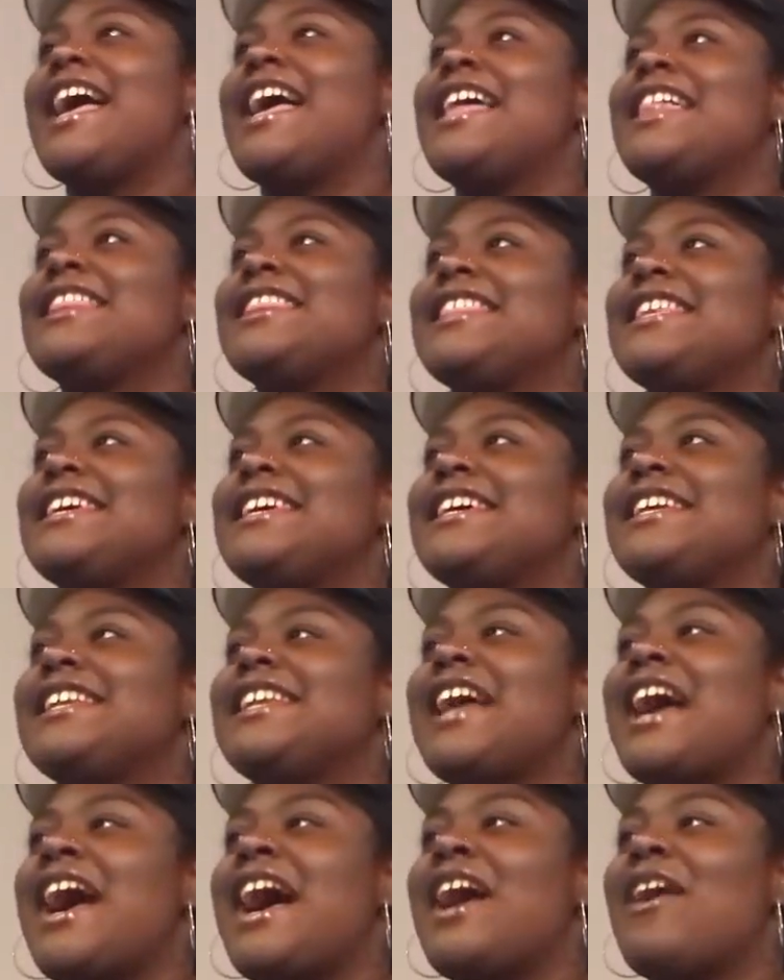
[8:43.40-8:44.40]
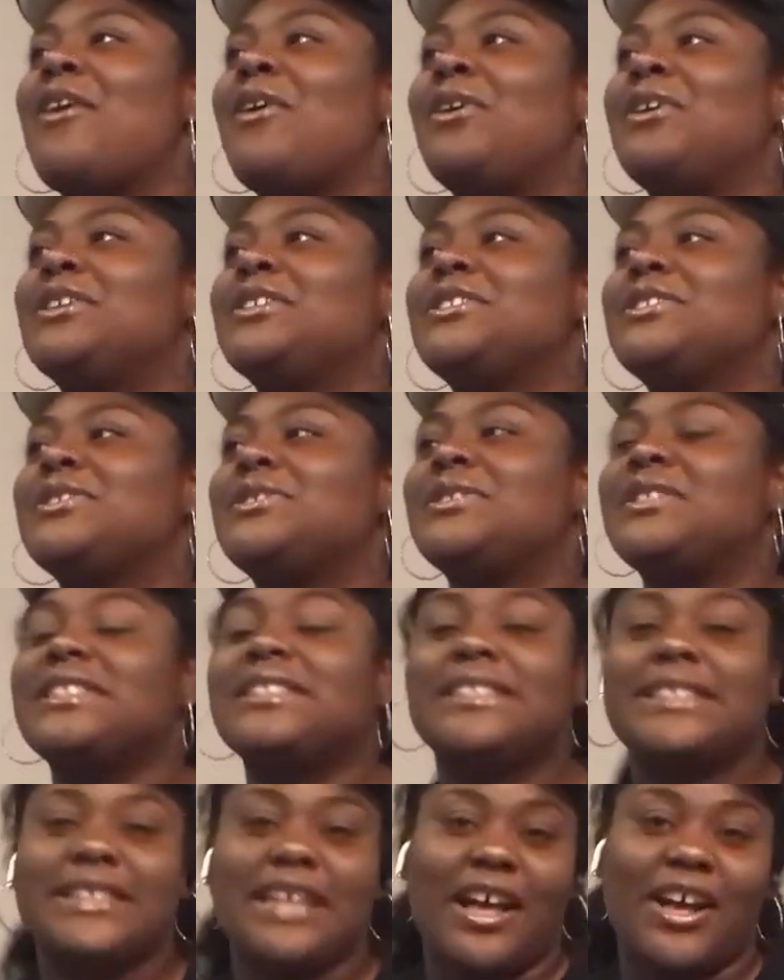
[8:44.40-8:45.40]
And then I also
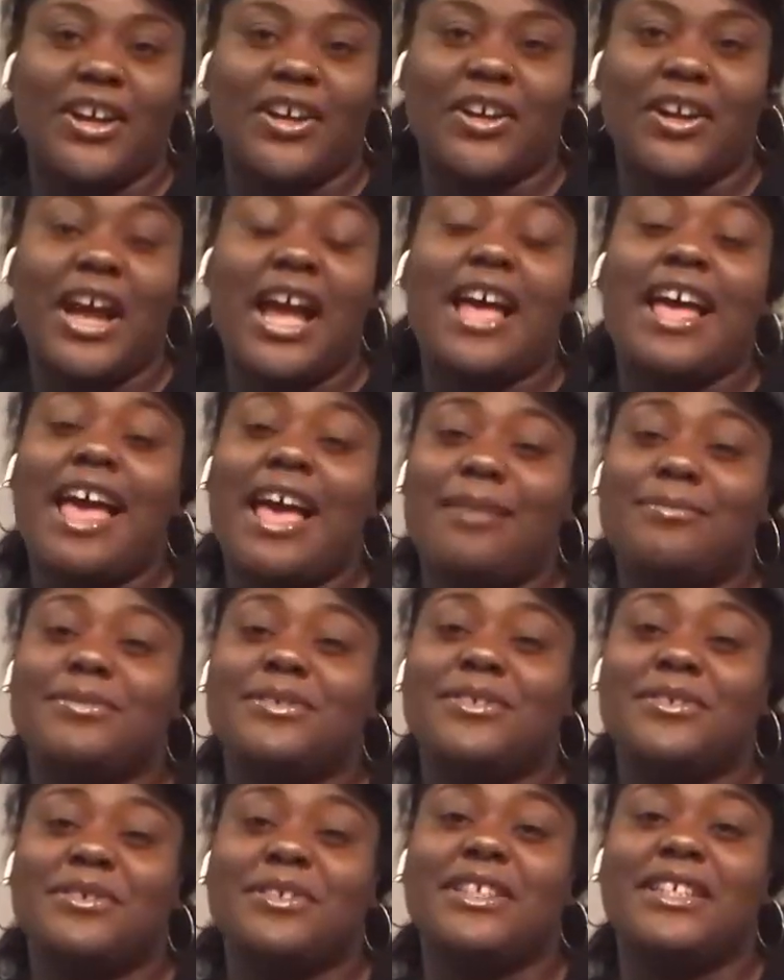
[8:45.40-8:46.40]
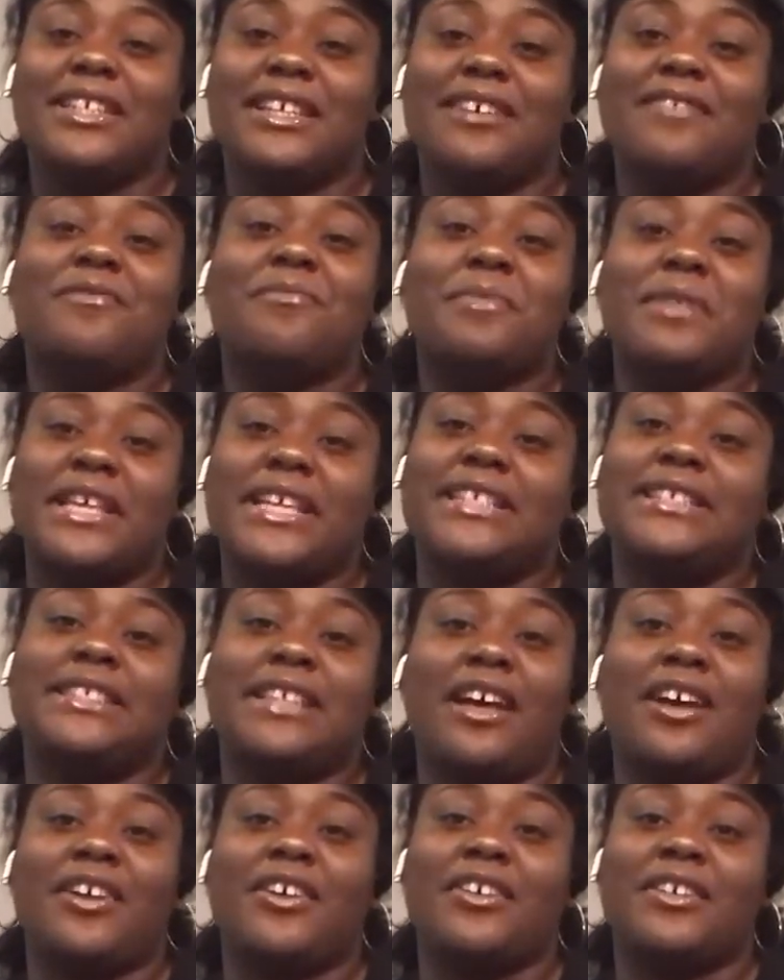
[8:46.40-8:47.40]
did soccer. I absolutely loved playing
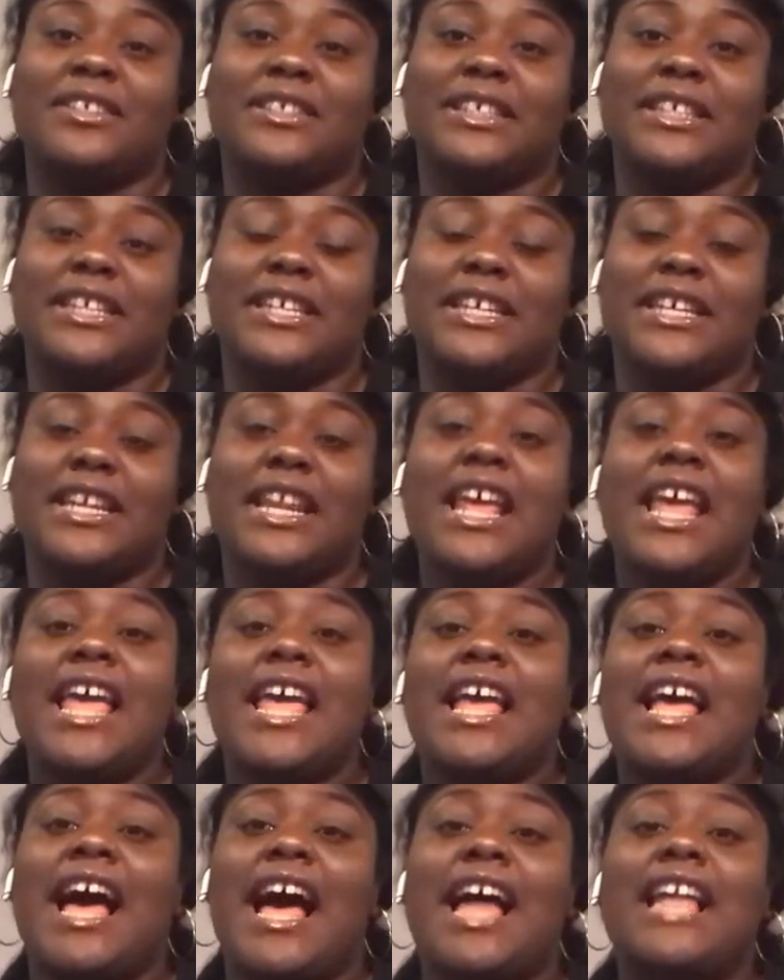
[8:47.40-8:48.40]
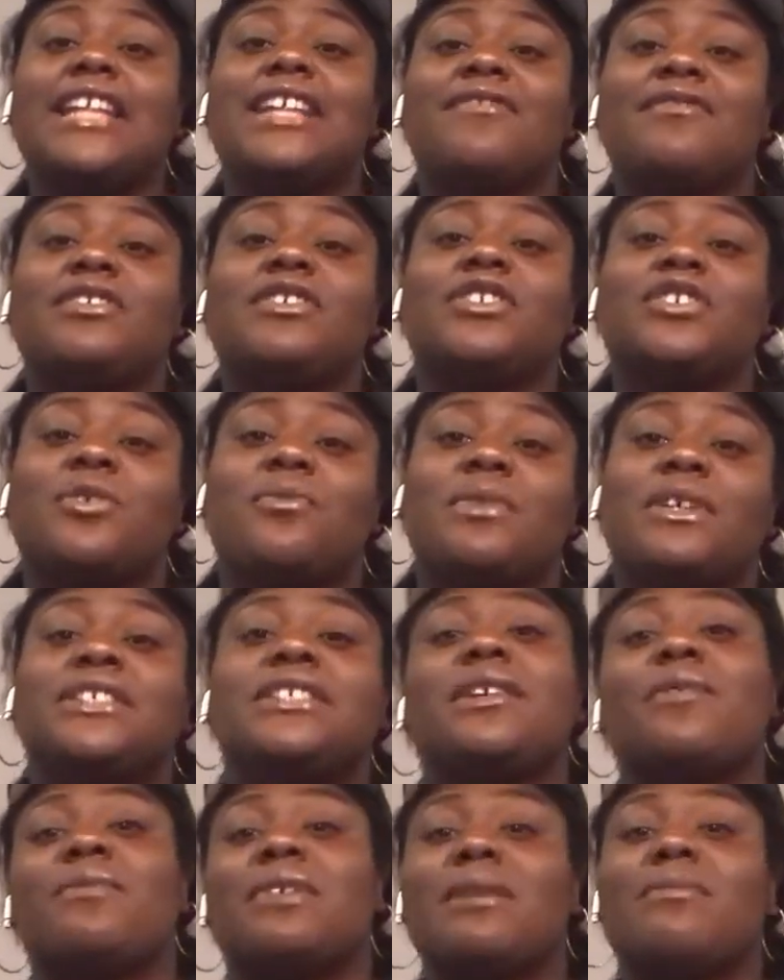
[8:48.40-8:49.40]
soccer as a kid. I loved it so much
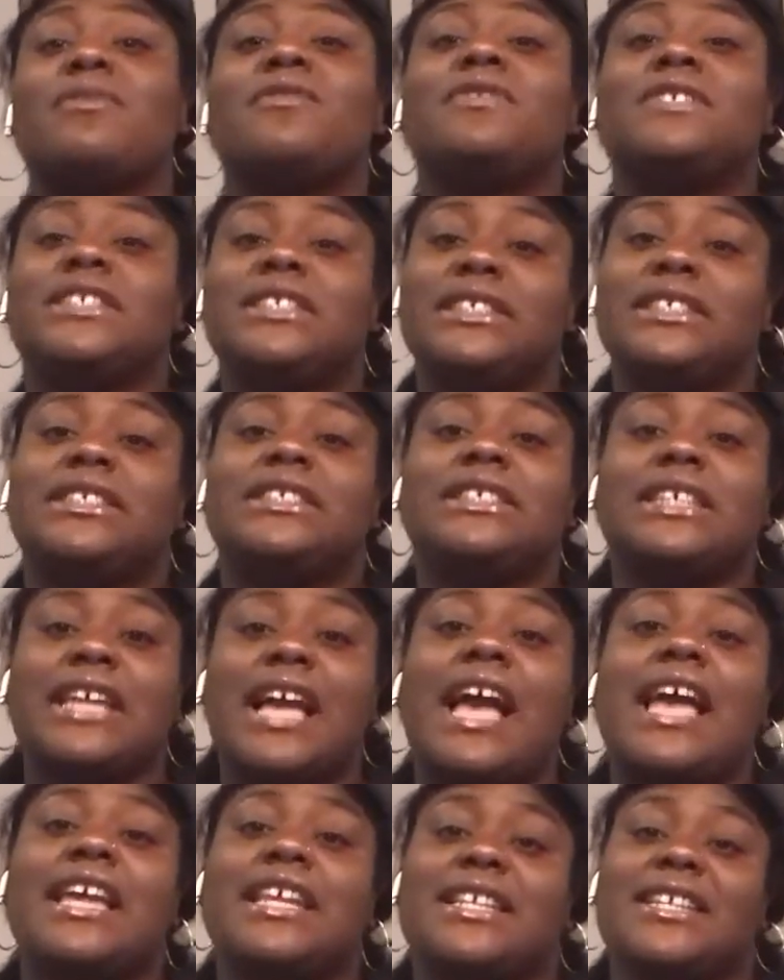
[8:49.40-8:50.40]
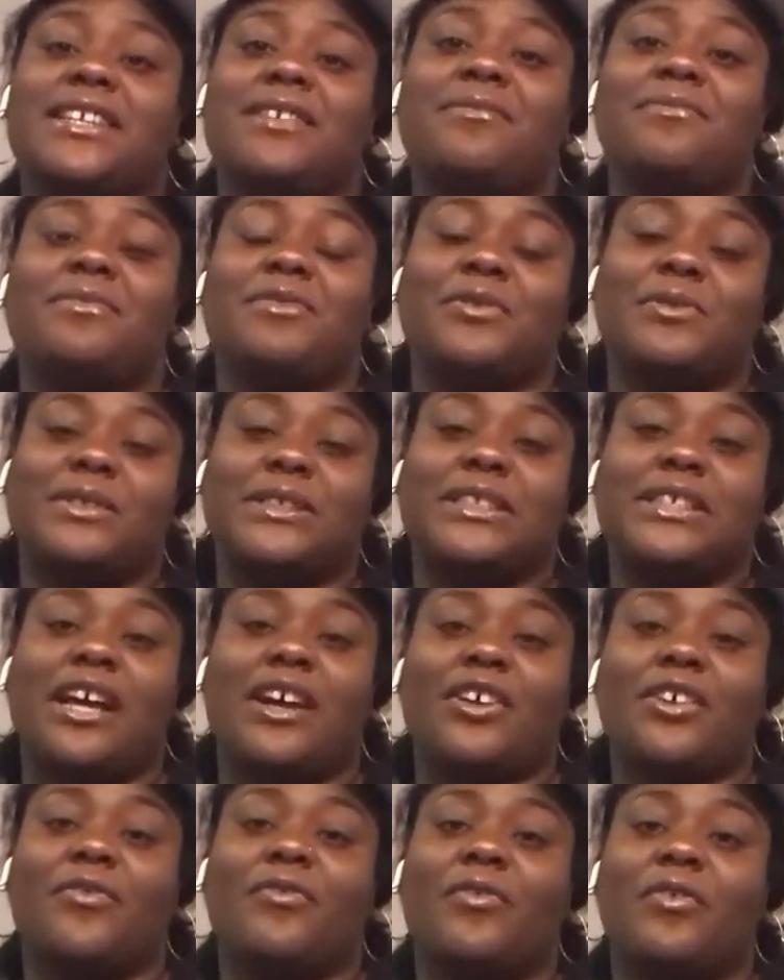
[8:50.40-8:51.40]
that when I moved to DC, I ended up doing
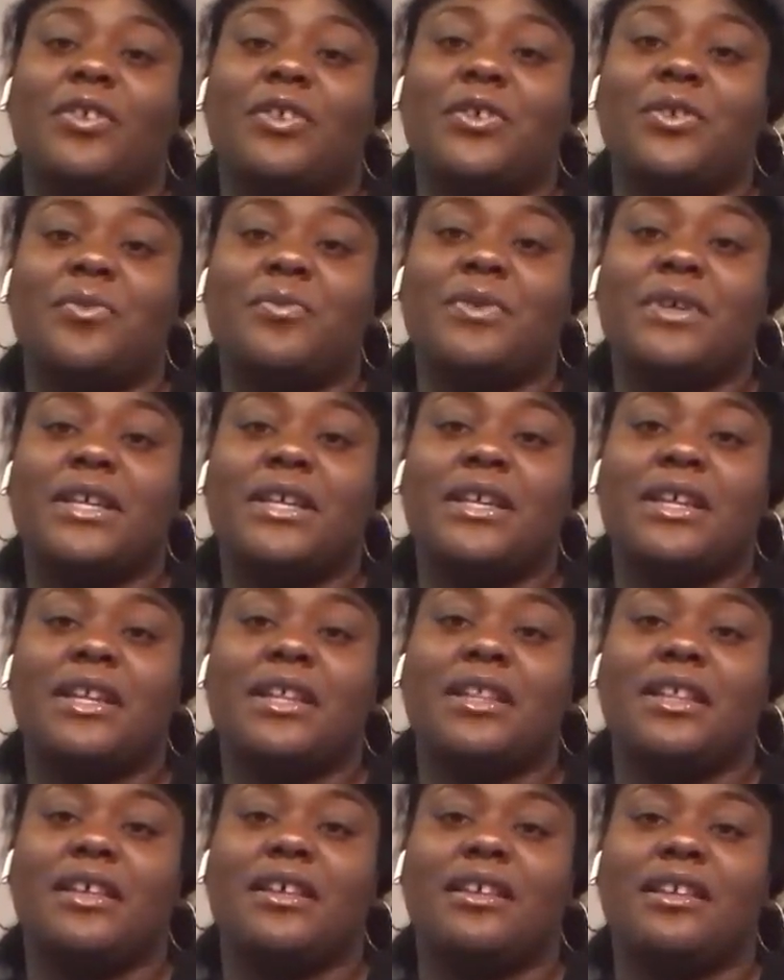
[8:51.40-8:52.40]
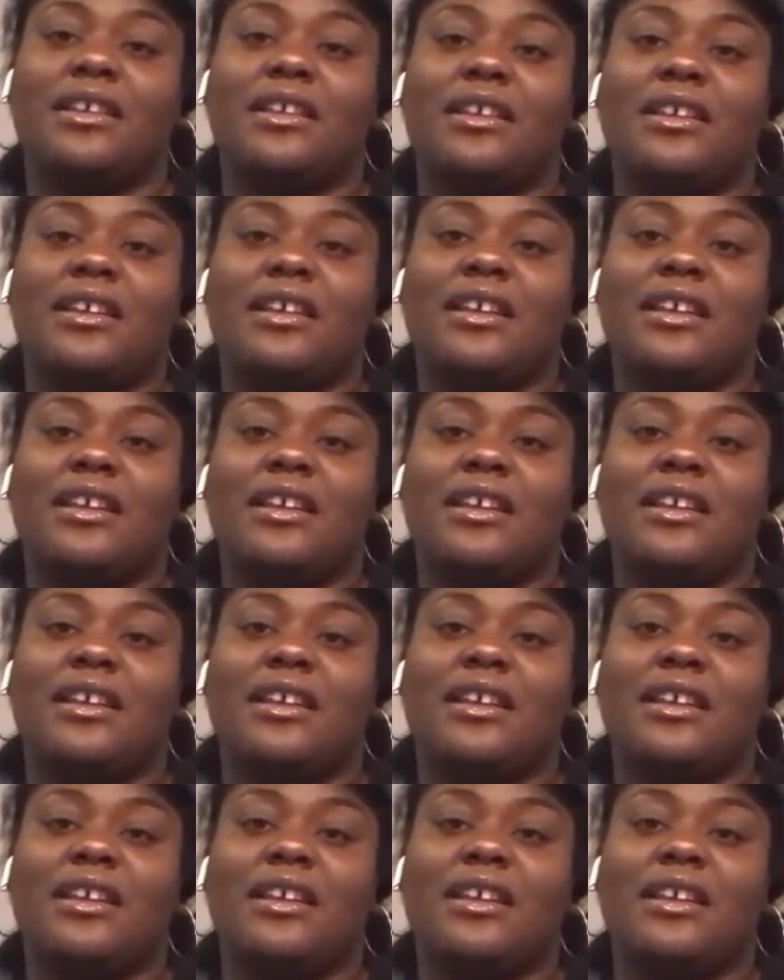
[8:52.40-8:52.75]
soccer for a little bit. And then